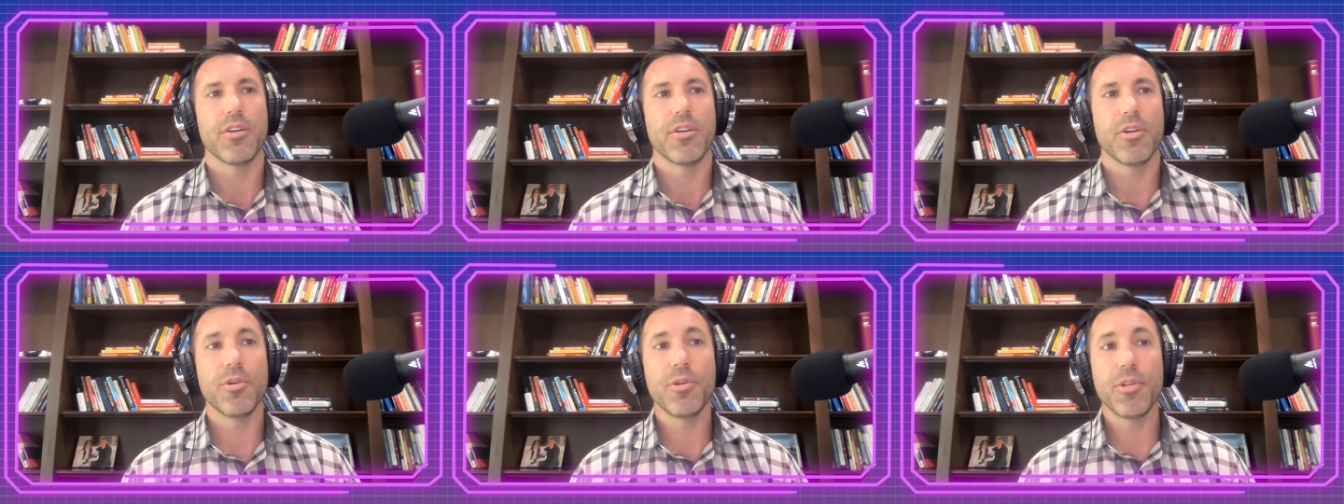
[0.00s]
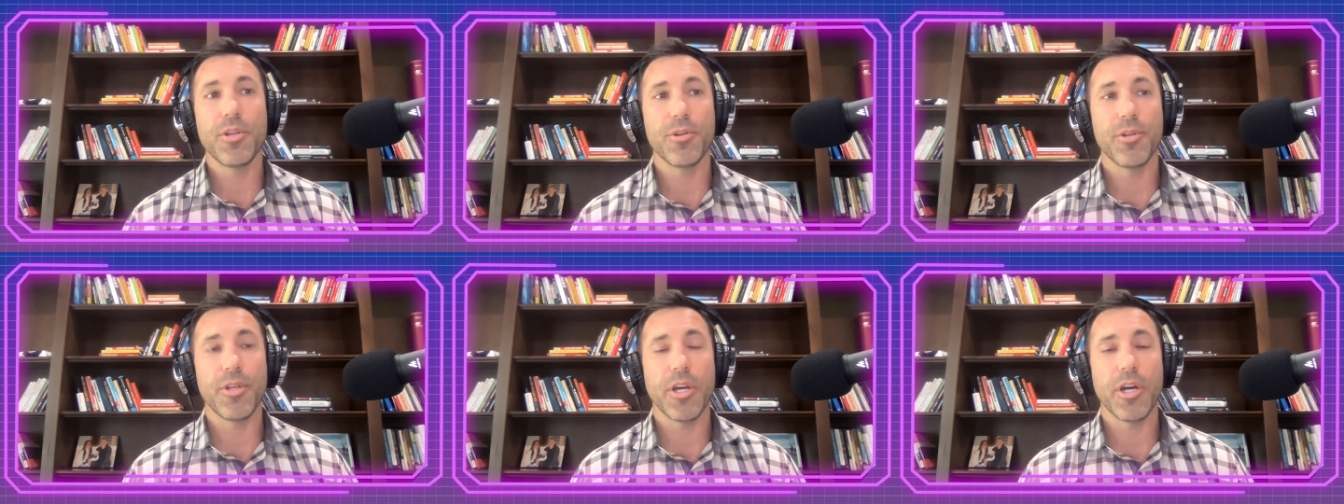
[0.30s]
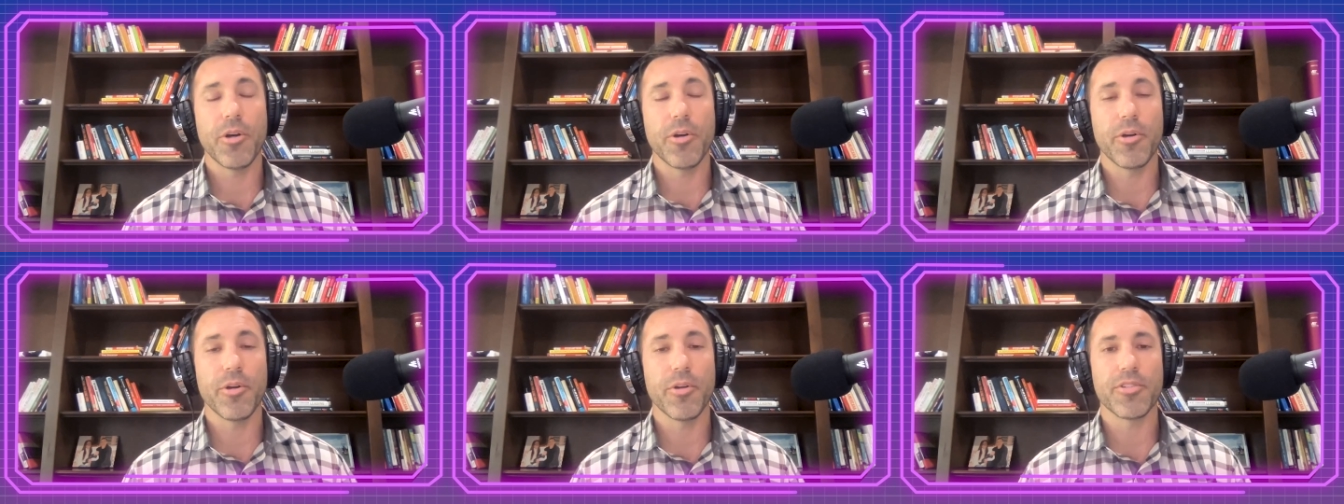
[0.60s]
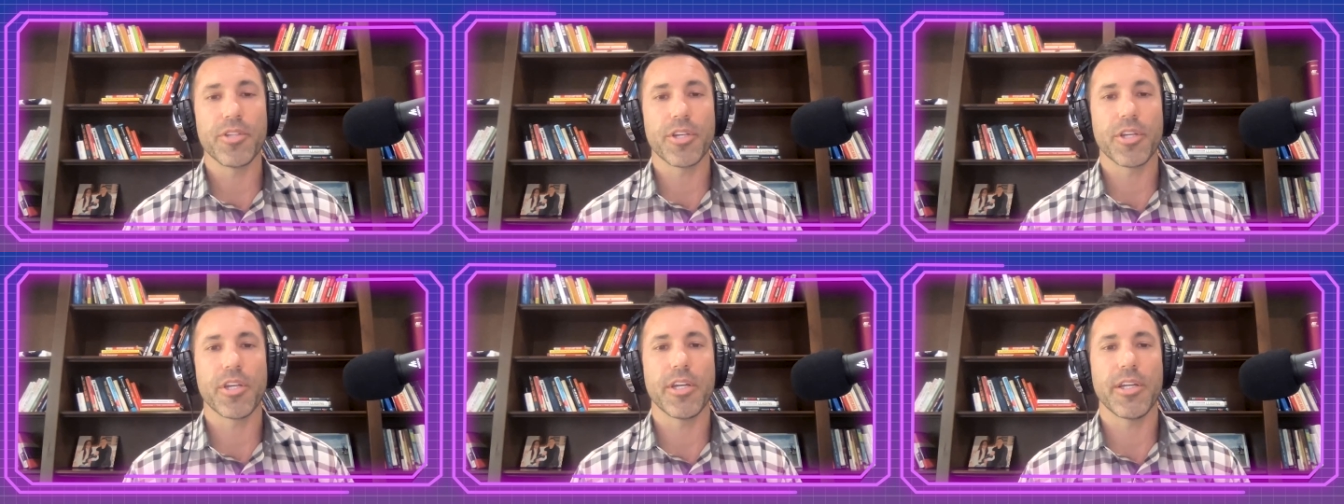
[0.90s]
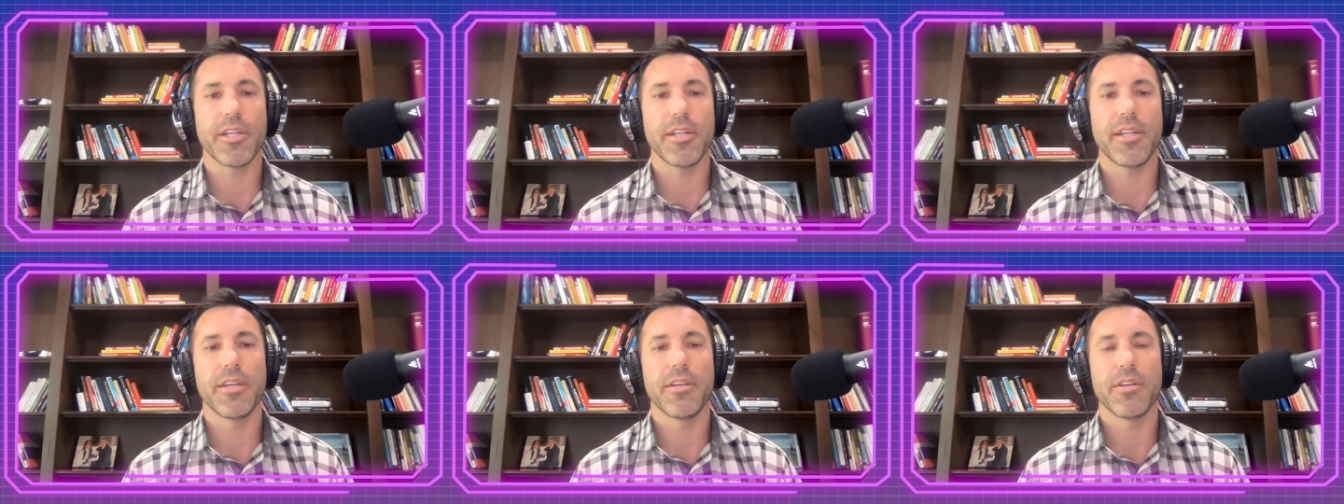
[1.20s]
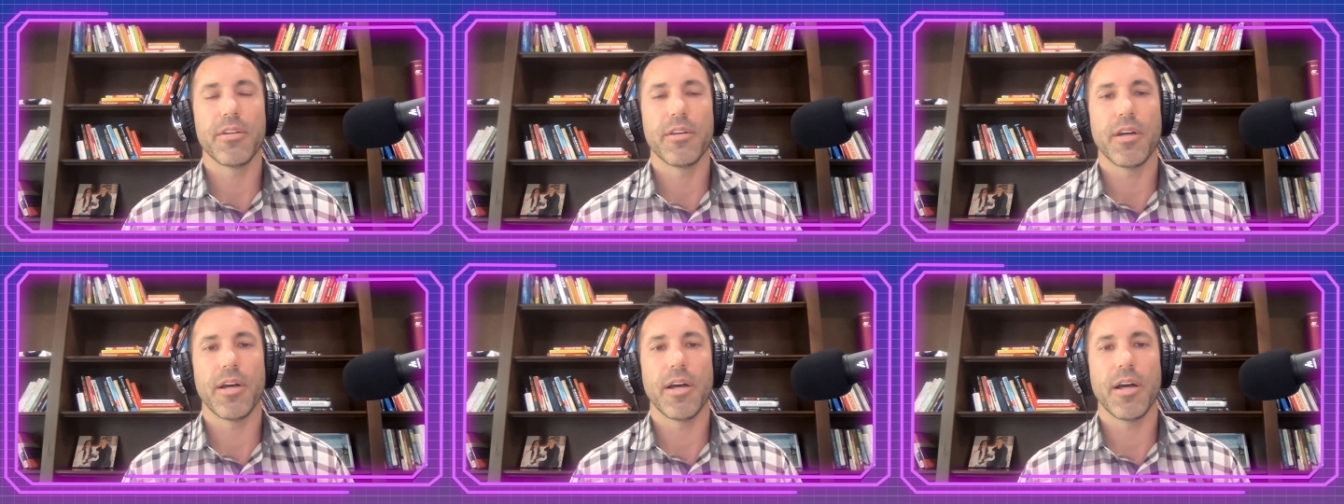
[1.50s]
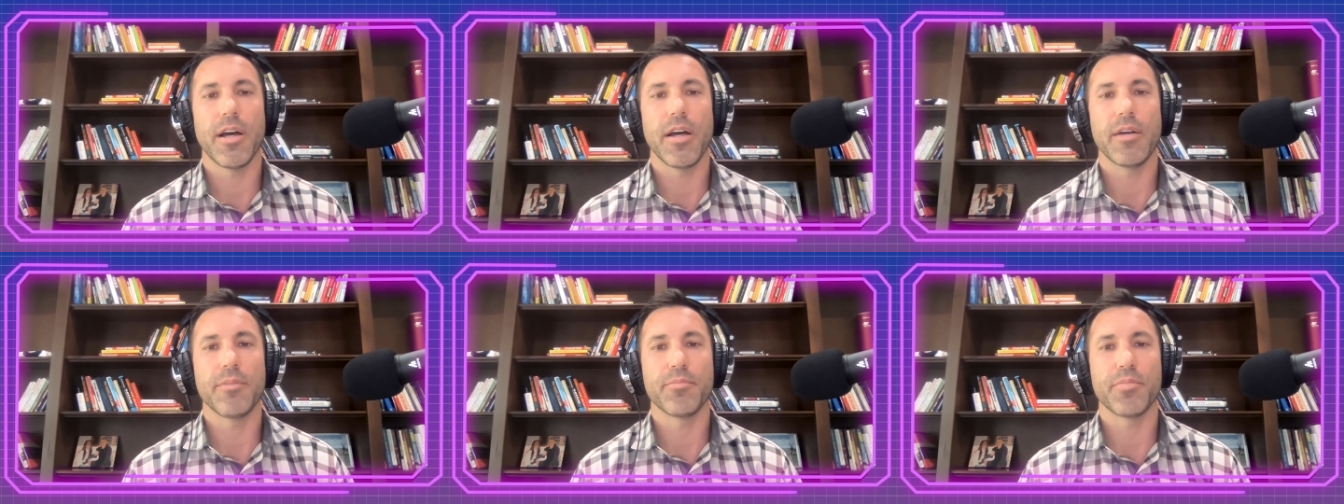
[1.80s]
who do you know who's a good
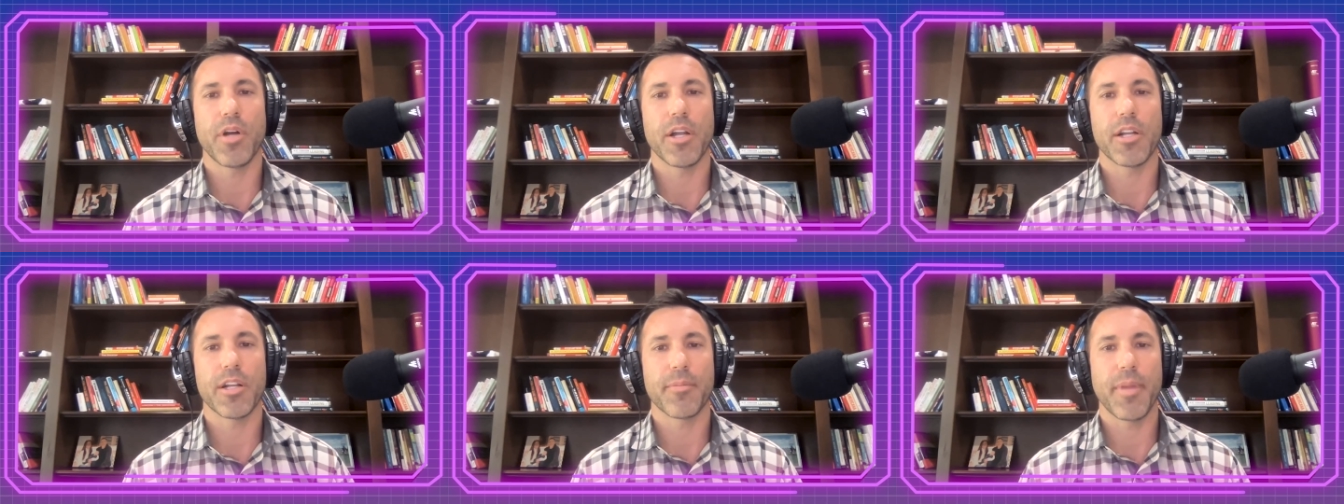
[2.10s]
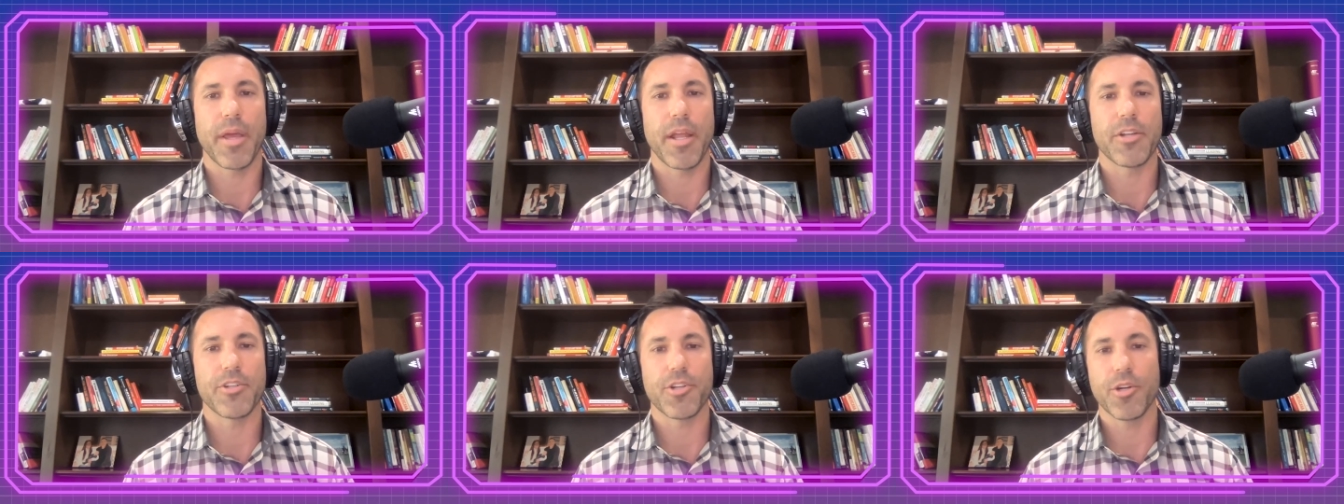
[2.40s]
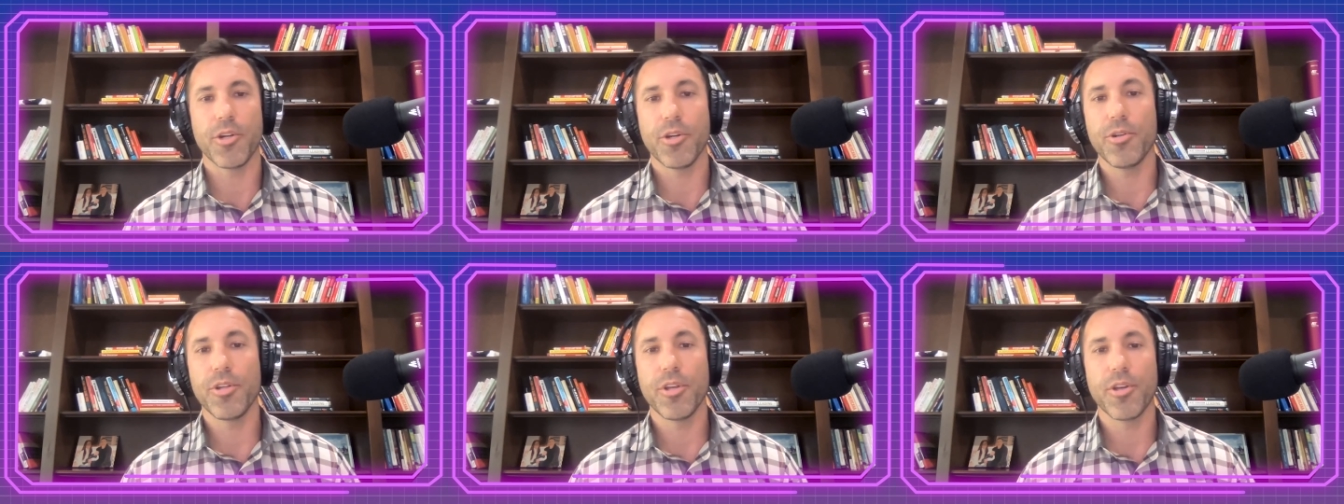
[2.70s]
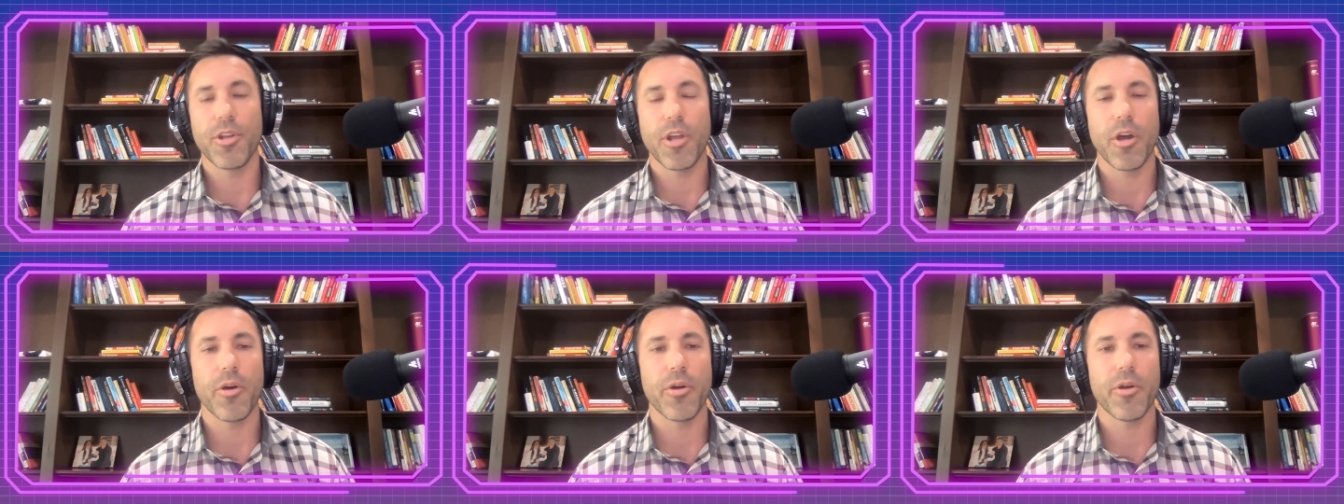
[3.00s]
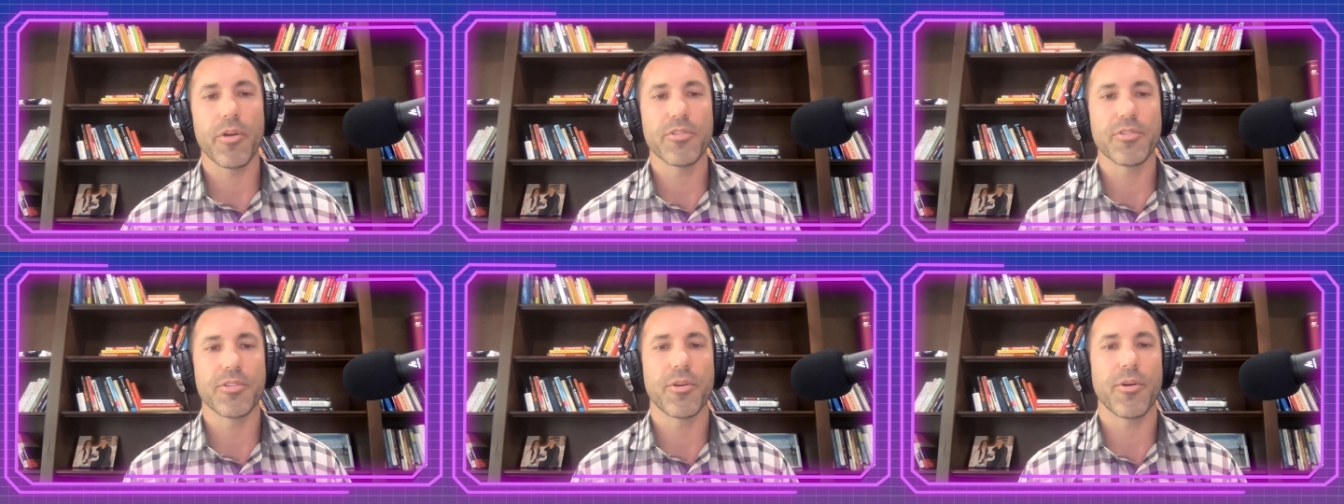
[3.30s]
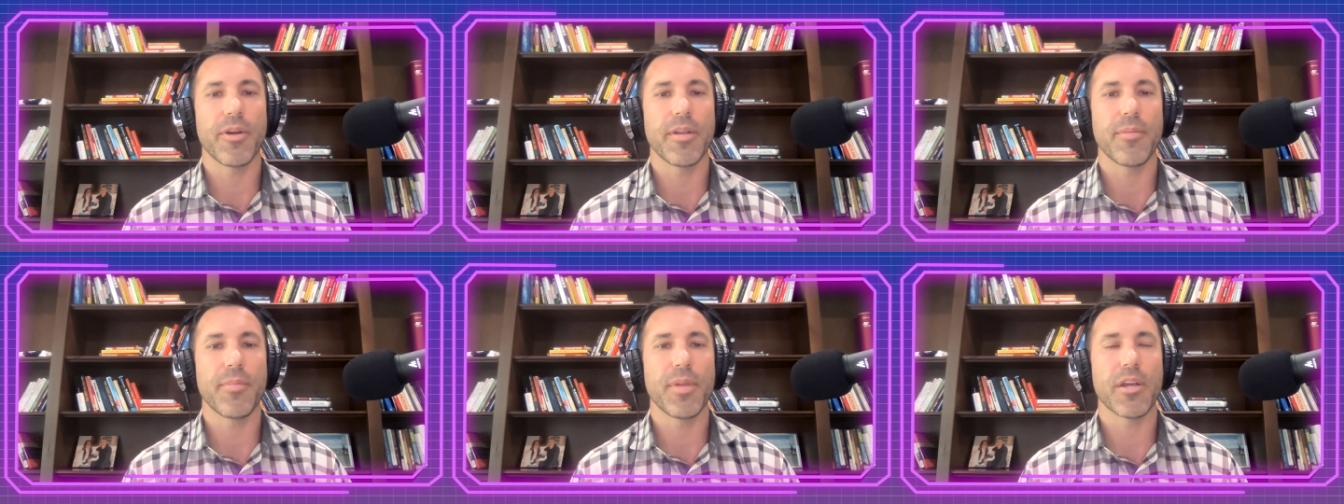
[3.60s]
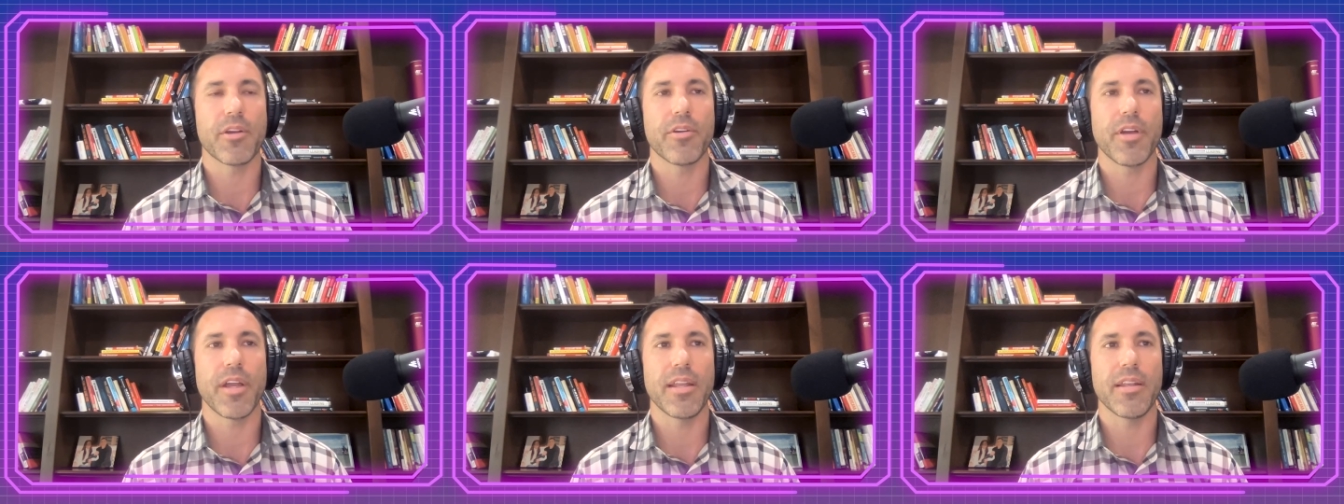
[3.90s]
uh, product manager? Who do you know who's going to be
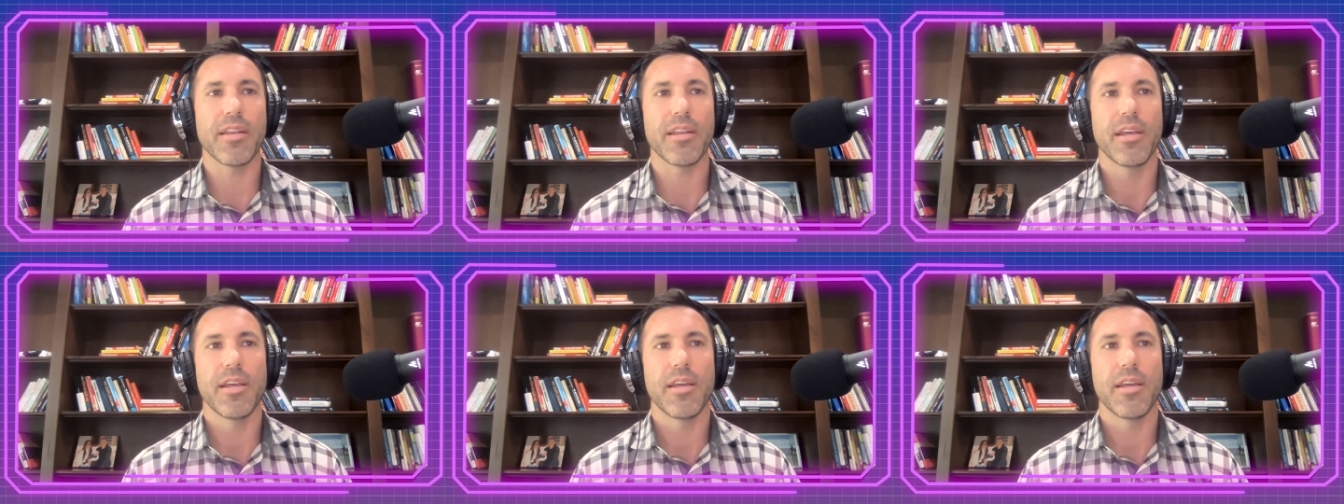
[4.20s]
a great